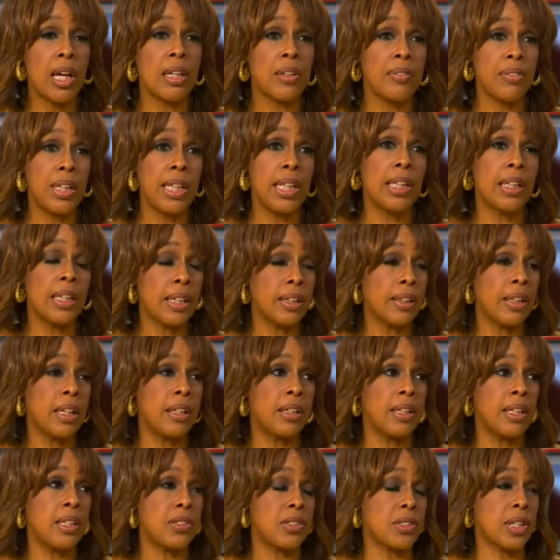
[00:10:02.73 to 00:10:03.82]
a lot of healing
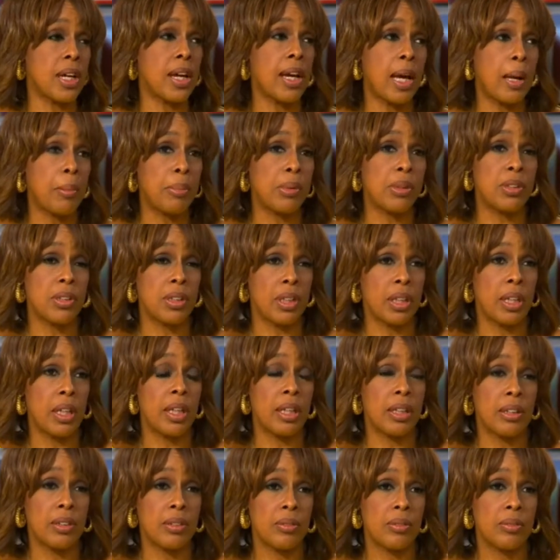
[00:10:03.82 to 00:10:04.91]
that needs to happen
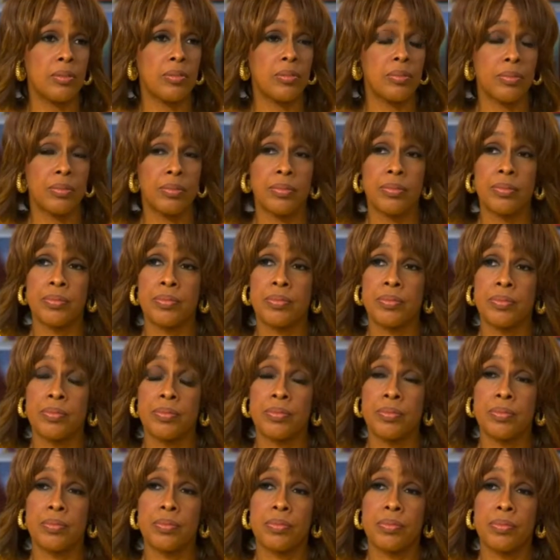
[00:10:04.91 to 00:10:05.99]
today if
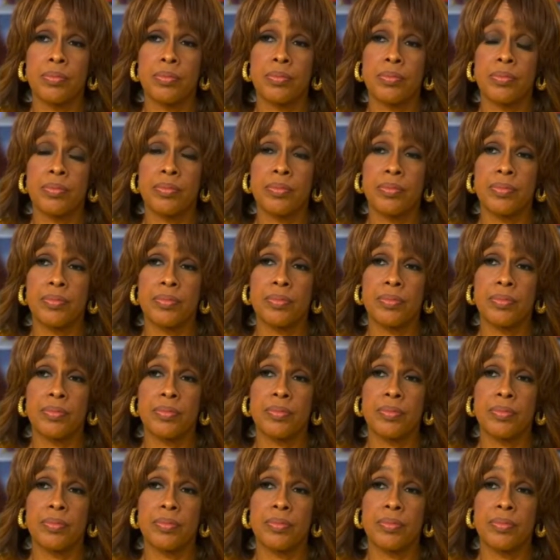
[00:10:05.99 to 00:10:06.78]
you look at, eh, to your